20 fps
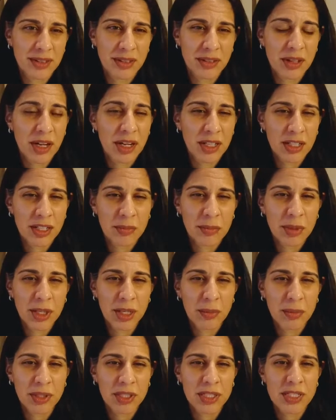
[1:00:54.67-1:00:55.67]
they're not going to
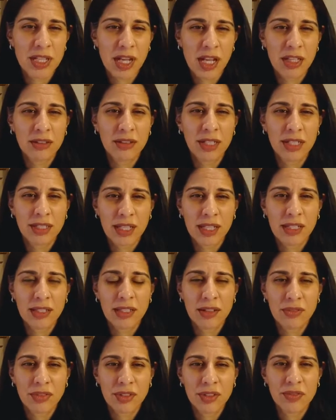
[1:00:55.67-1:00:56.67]
be able to tolerate that
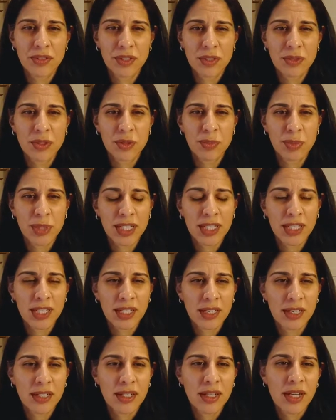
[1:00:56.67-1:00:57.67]
level of
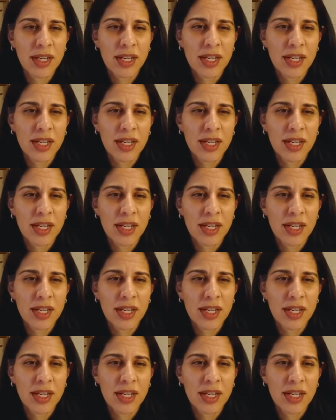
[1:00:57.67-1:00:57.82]
neutropenia.